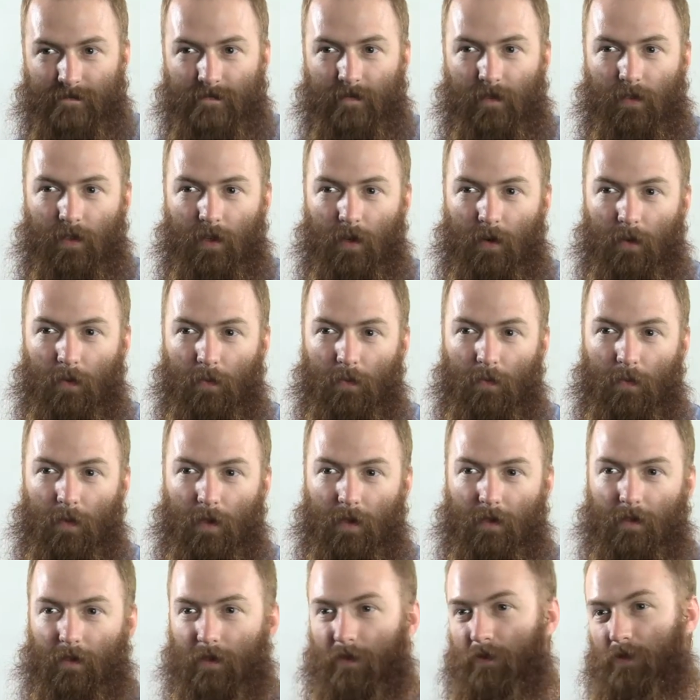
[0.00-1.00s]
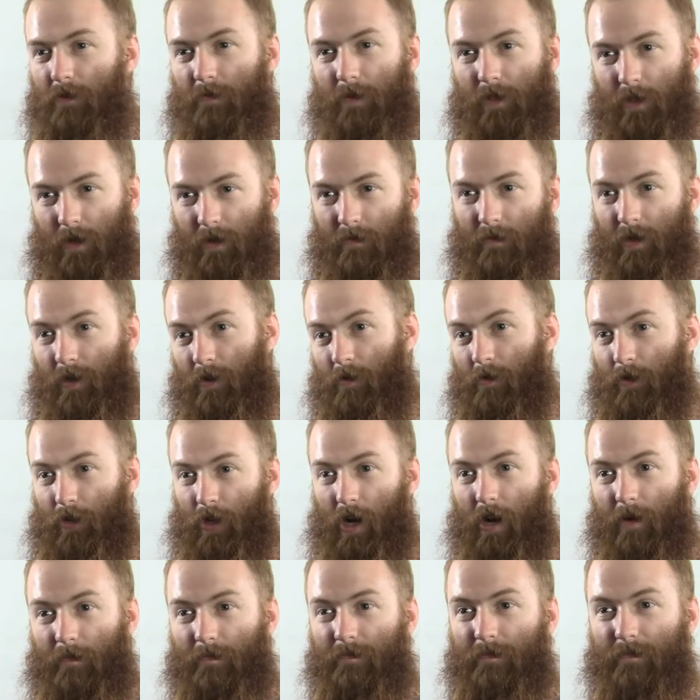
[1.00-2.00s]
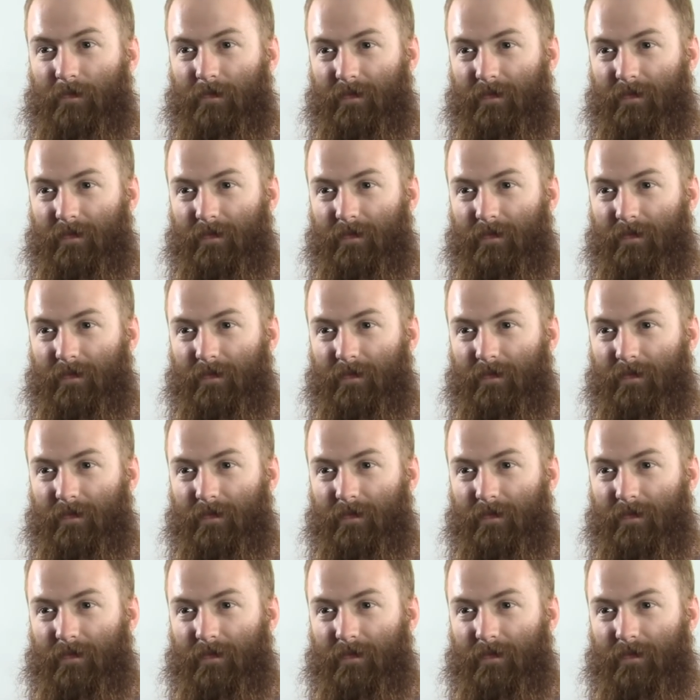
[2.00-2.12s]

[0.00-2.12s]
So the lube is going to be your job.